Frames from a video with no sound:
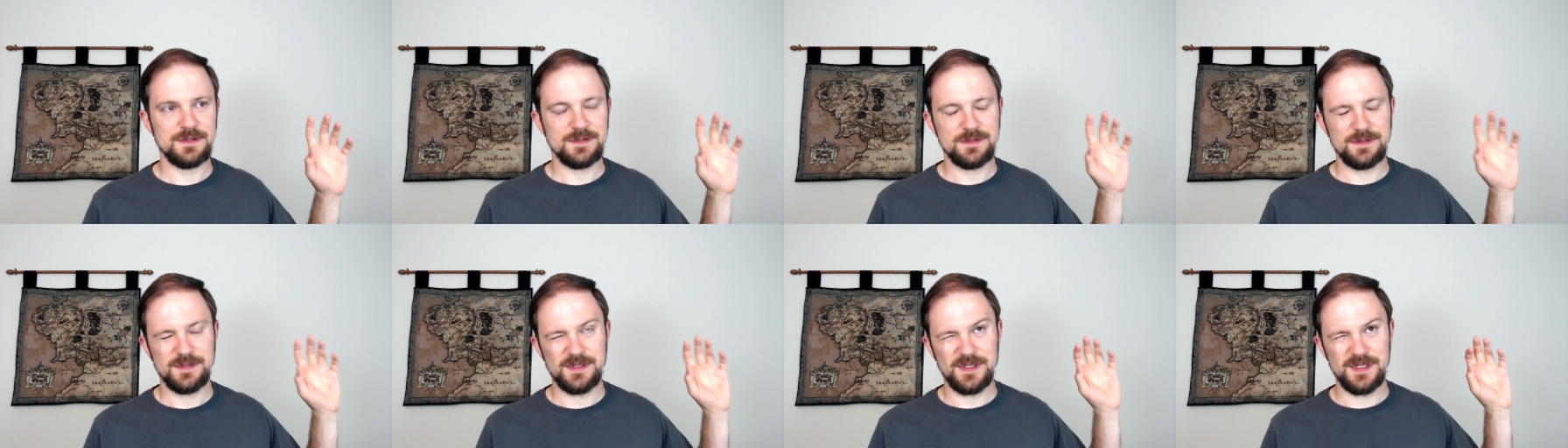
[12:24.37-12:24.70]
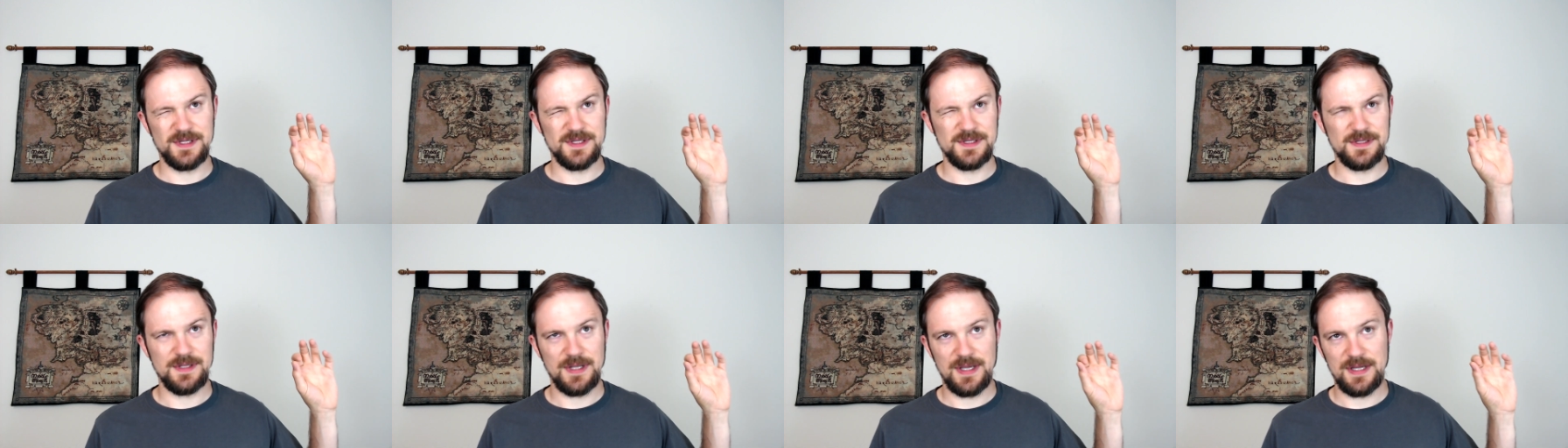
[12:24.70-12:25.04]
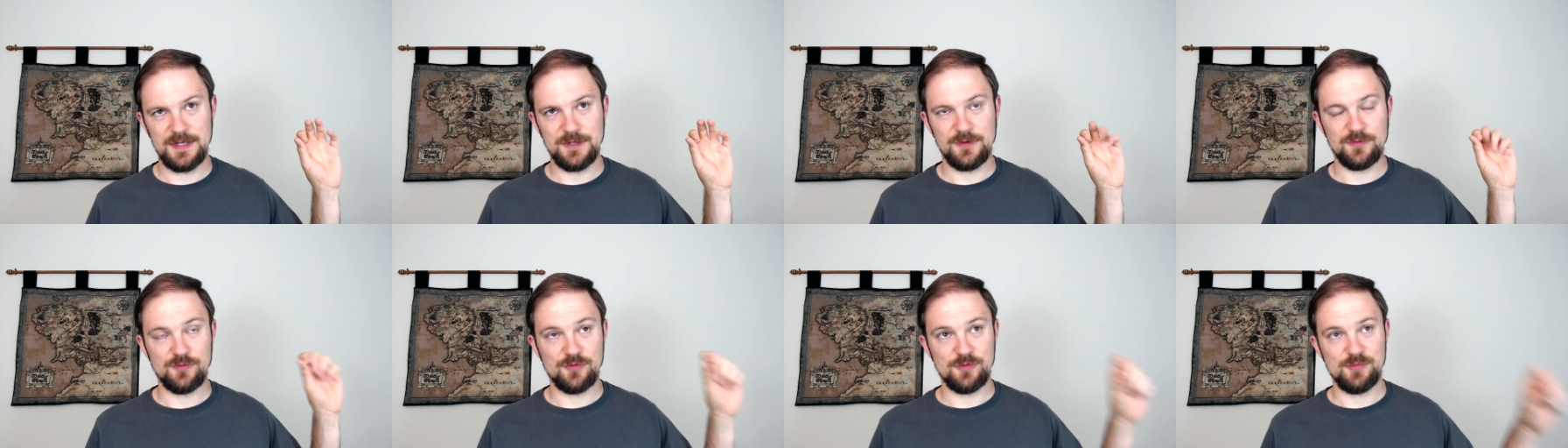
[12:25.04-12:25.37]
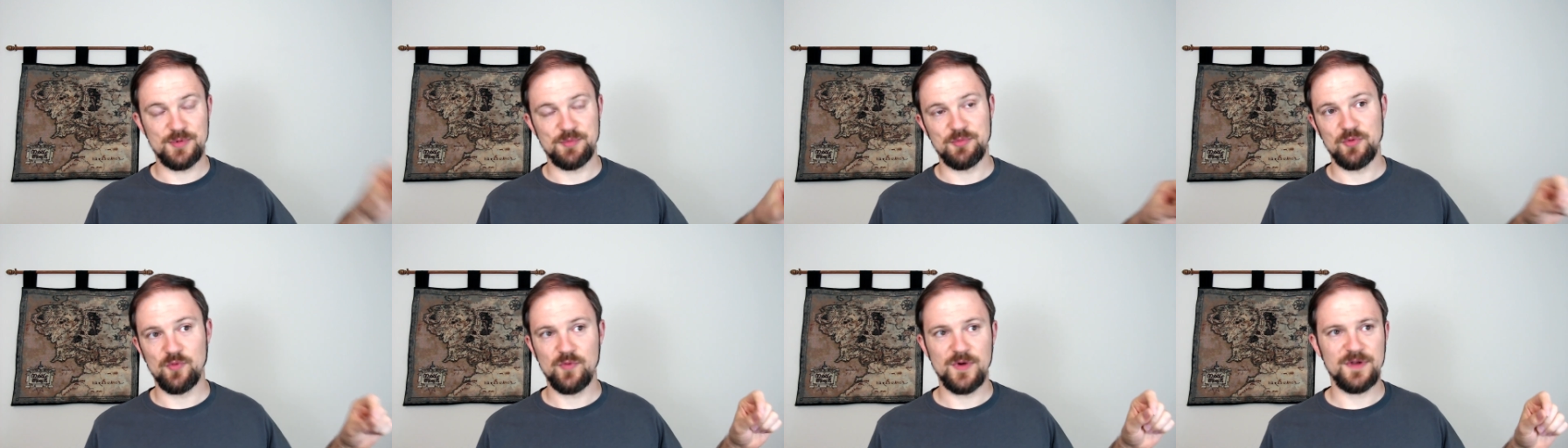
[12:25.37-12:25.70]
I don't
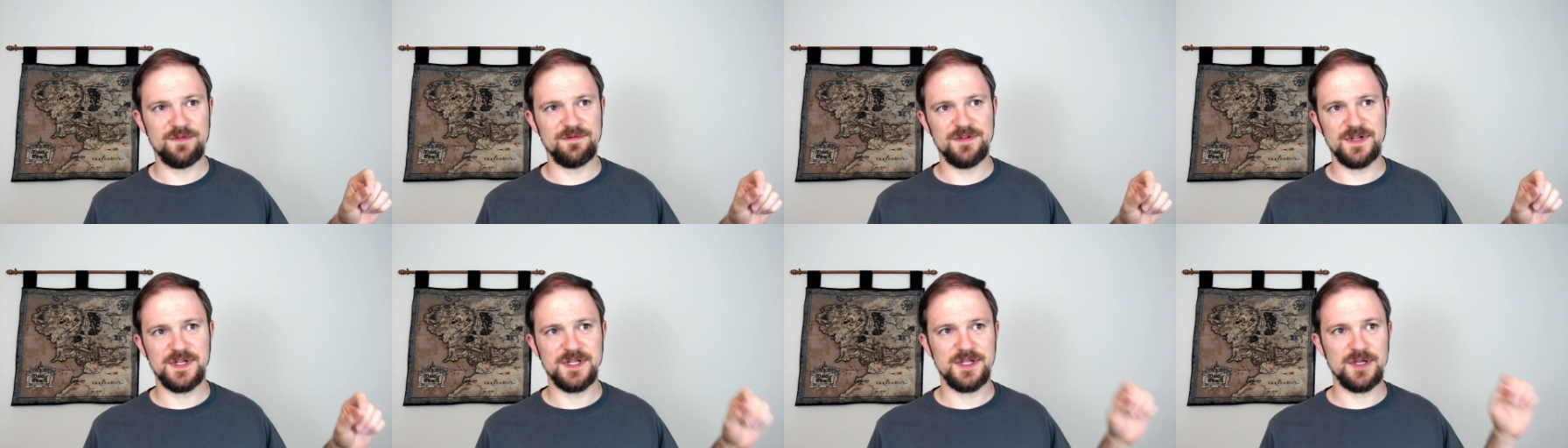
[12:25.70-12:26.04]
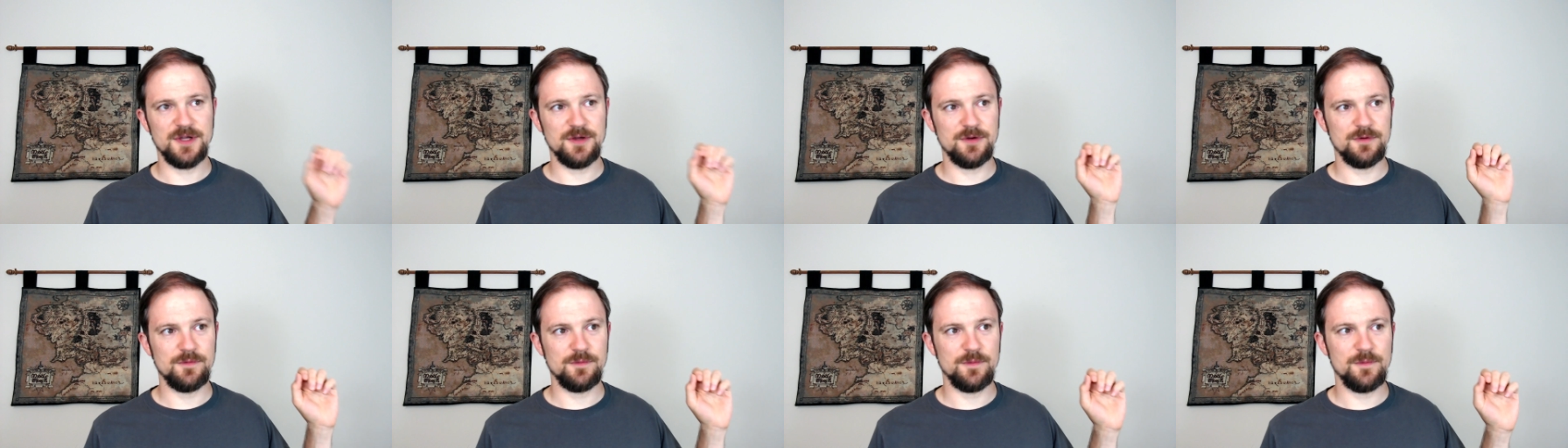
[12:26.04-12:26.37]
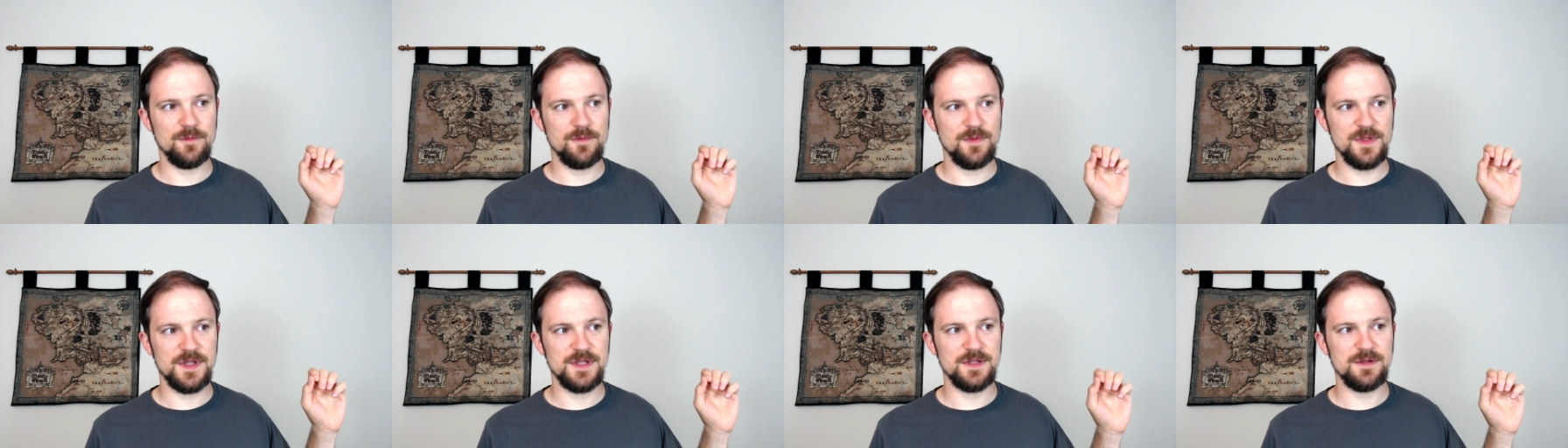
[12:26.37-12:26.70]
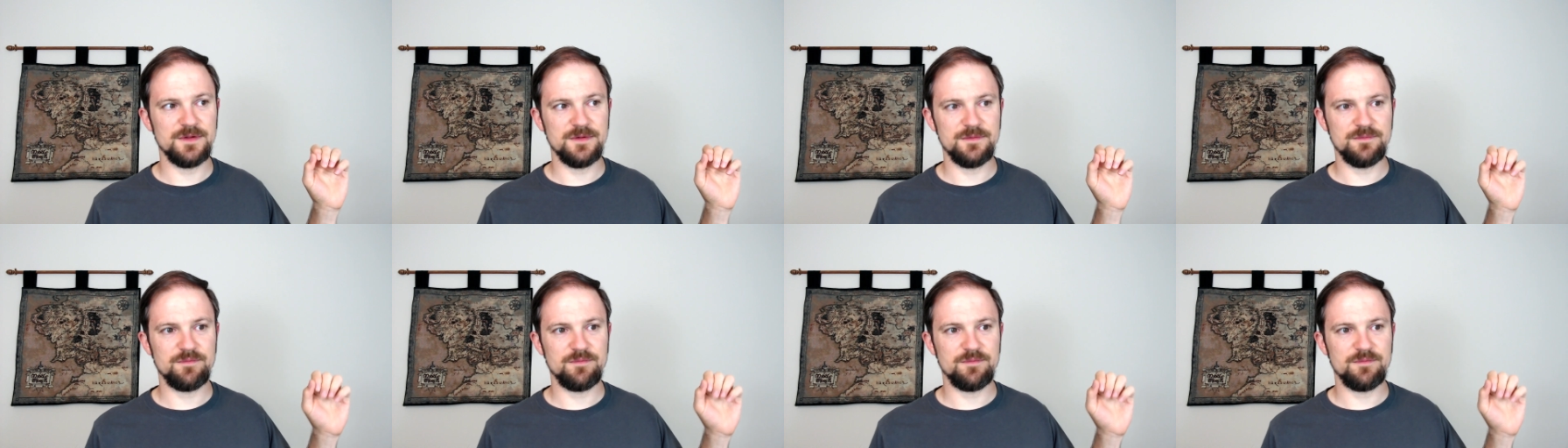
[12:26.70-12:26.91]
remember what video, that